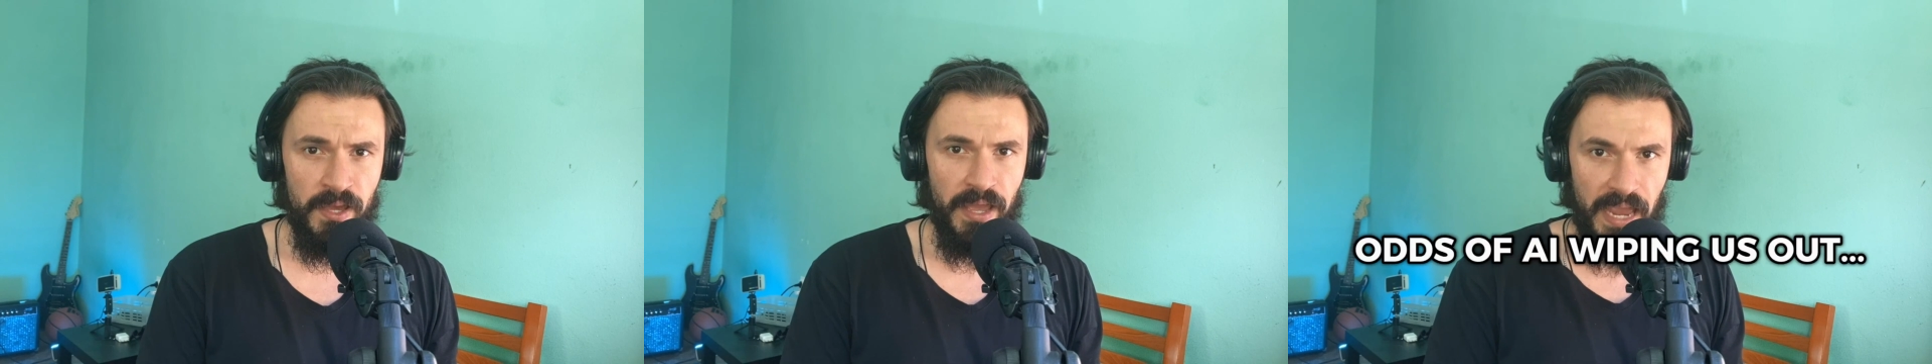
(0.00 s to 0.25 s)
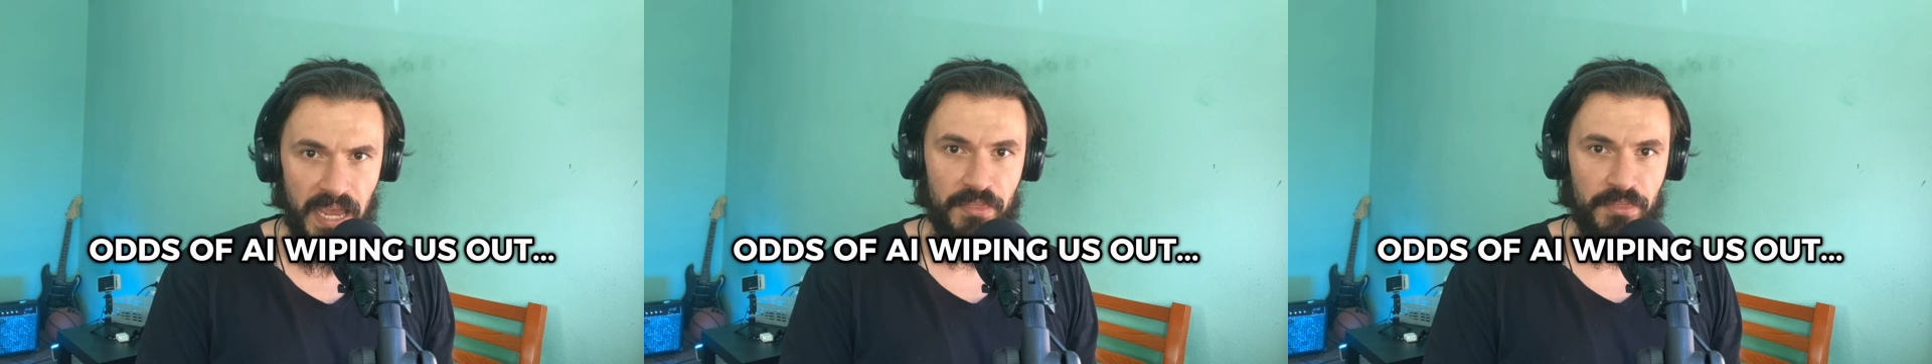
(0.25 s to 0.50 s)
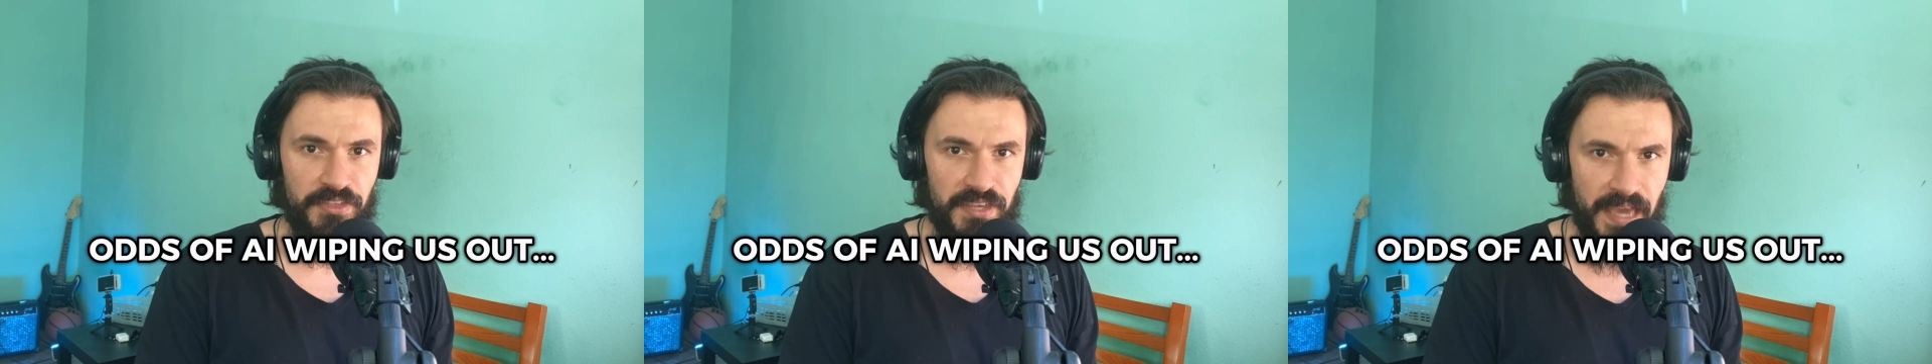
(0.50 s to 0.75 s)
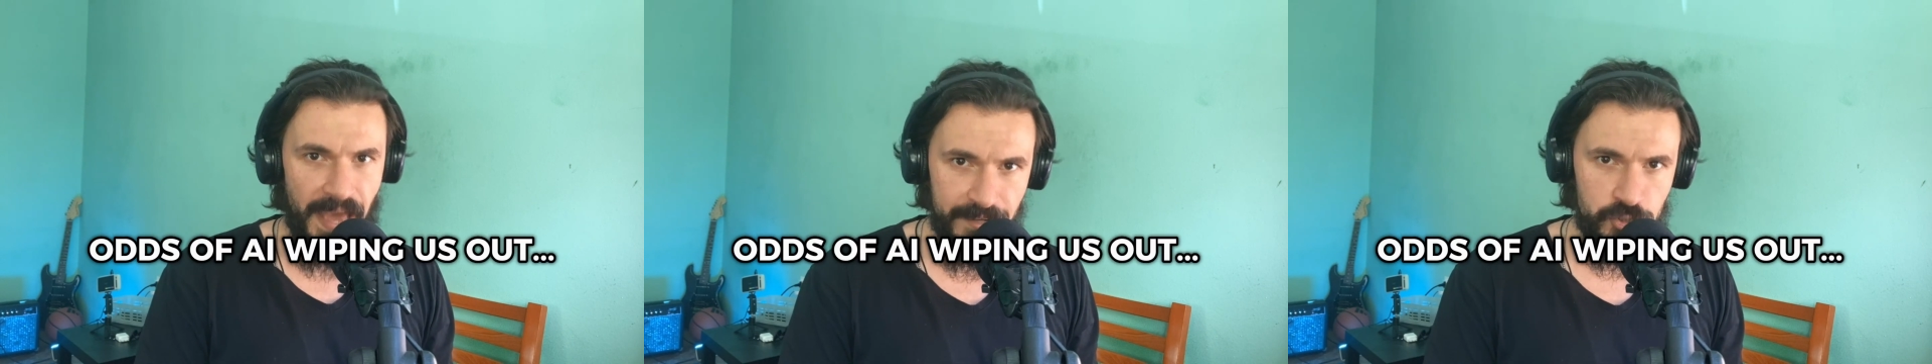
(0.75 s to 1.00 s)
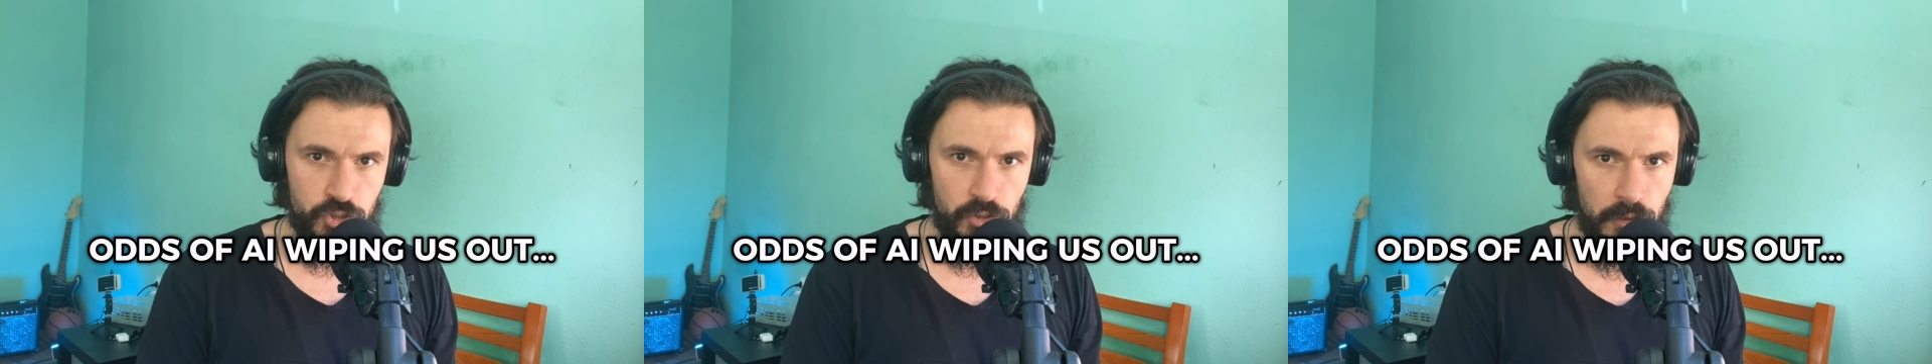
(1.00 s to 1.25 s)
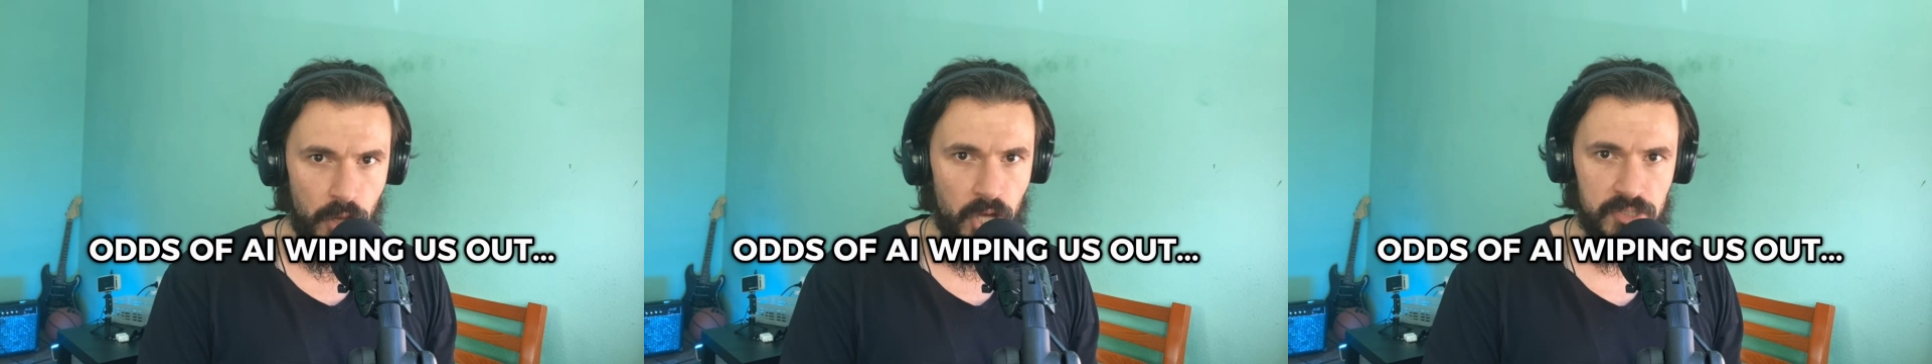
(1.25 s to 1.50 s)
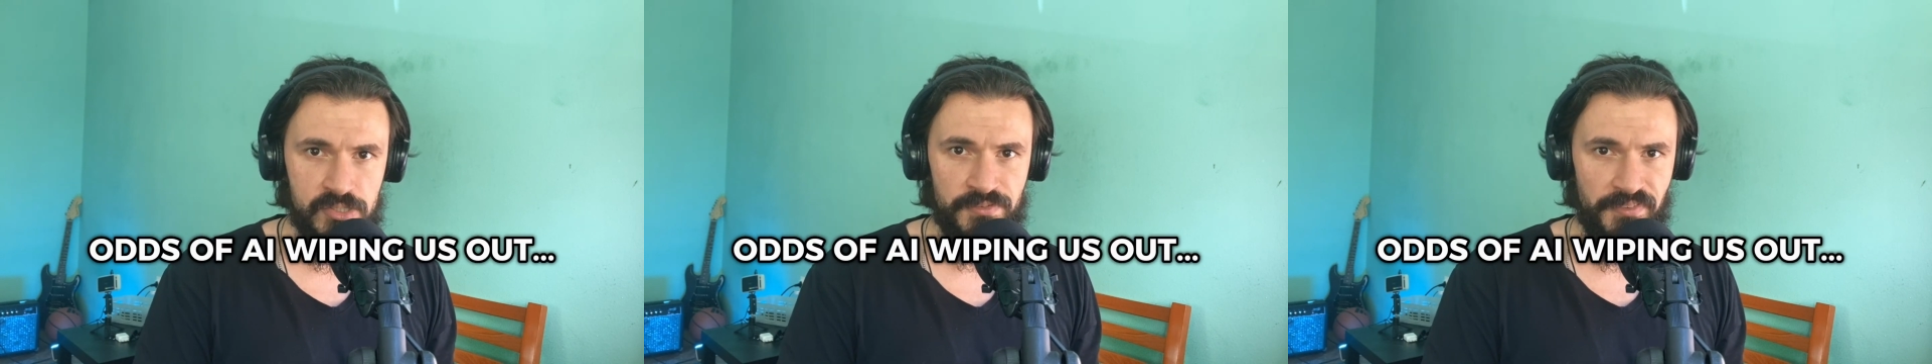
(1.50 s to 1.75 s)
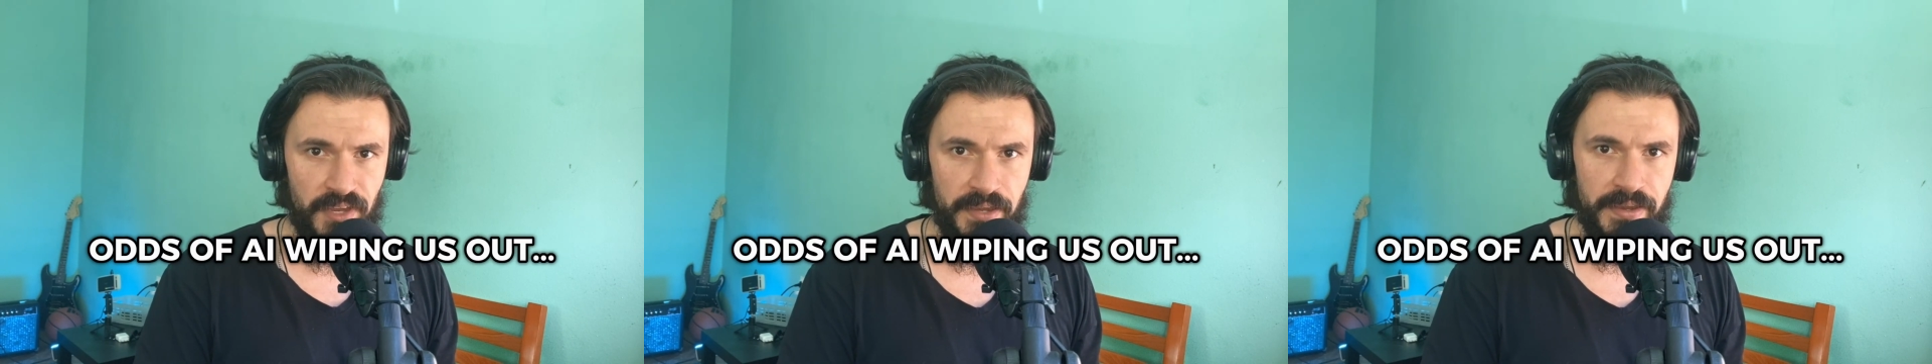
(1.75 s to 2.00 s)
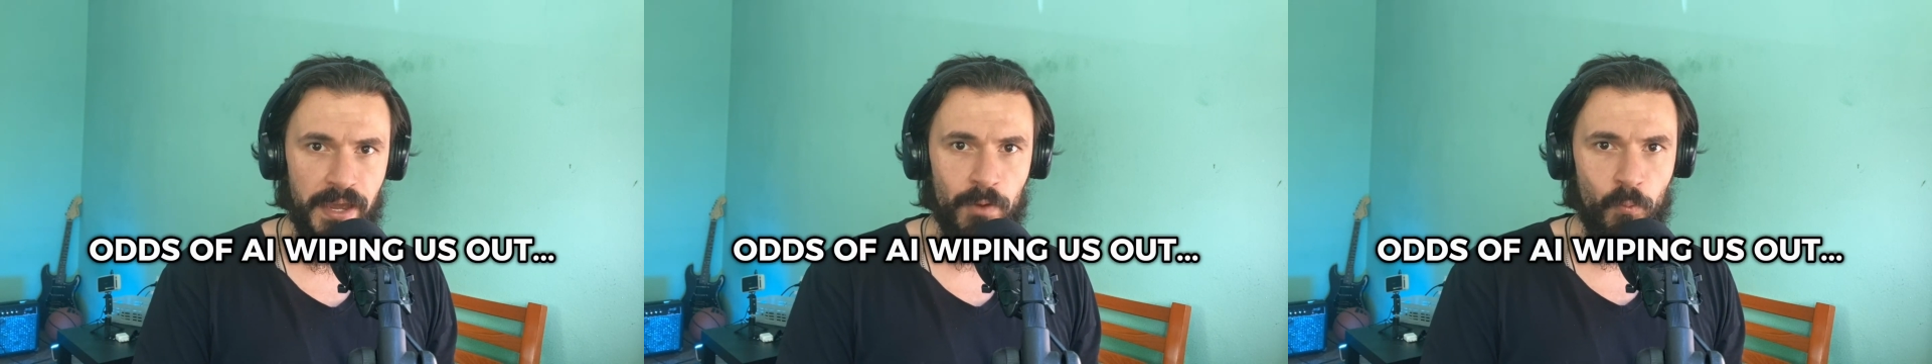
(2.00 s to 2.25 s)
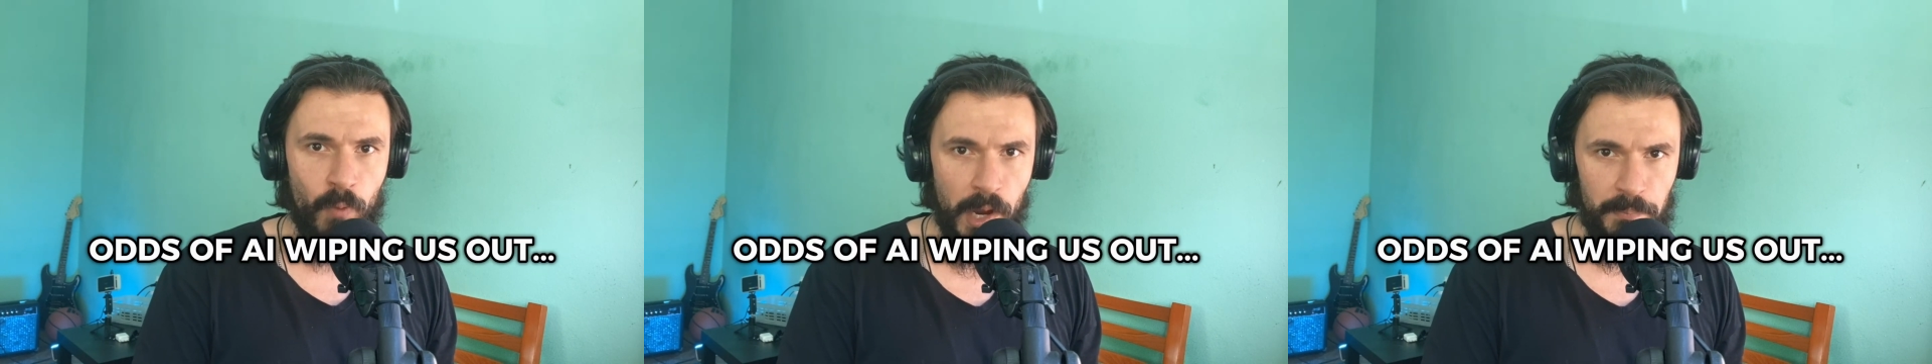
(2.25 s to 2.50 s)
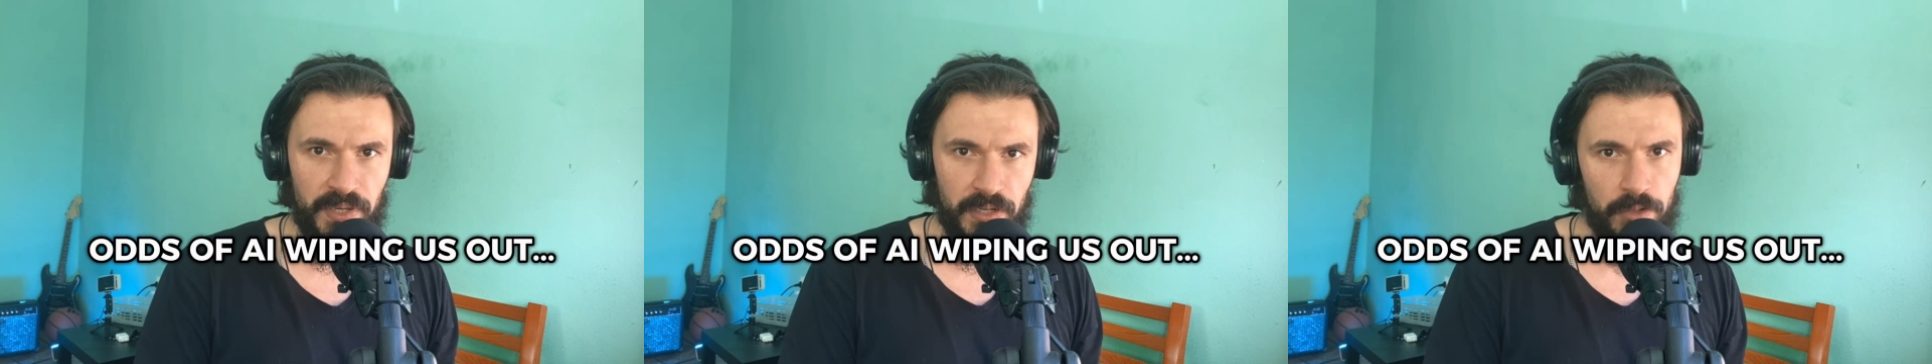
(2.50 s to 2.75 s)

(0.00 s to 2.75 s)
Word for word: and the actual odds of AI wiping